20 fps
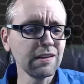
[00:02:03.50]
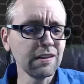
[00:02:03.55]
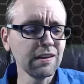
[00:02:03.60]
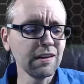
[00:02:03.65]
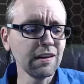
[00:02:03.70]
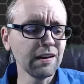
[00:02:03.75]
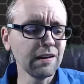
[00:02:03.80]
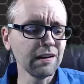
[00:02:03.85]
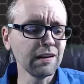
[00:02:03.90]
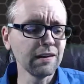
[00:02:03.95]

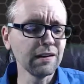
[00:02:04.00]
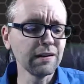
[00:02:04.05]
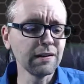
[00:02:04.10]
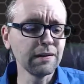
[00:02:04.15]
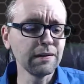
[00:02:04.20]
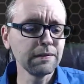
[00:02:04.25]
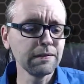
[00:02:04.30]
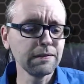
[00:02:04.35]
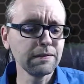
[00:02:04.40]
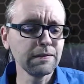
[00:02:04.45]
the
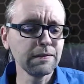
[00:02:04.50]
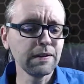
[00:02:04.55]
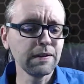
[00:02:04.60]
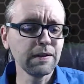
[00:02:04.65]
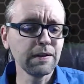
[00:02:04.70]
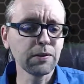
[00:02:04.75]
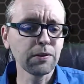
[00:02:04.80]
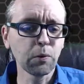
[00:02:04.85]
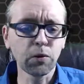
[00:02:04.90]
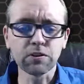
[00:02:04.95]

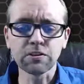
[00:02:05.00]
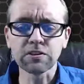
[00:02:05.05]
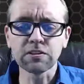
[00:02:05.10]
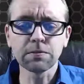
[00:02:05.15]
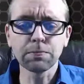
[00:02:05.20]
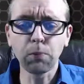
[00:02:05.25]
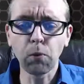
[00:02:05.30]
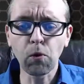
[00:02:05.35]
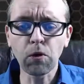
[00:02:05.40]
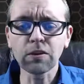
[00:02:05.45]
word
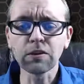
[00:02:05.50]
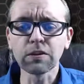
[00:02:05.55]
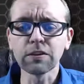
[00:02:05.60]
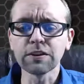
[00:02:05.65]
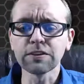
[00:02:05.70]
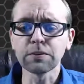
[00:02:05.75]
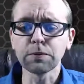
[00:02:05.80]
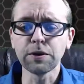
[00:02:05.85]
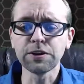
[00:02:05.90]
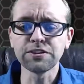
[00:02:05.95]
SPORKLE
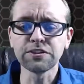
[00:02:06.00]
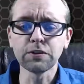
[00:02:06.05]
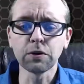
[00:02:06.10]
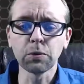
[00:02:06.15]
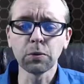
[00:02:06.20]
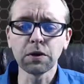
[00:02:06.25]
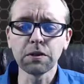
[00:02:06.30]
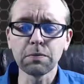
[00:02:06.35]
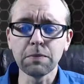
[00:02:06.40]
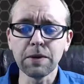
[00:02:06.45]
is original
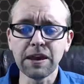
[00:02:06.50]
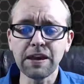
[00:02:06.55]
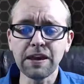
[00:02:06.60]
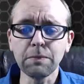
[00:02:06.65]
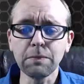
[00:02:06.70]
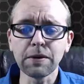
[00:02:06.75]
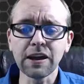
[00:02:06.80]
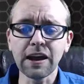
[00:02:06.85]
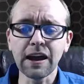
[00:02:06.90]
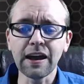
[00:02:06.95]
with me,
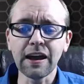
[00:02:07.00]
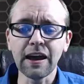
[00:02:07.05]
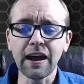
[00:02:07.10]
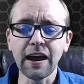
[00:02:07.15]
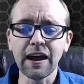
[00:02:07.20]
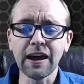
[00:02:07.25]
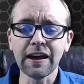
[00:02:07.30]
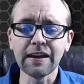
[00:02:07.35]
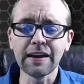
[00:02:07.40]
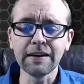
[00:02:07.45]
but
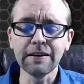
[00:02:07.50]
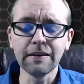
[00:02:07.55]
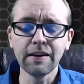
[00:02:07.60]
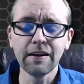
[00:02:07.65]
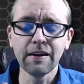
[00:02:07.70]
I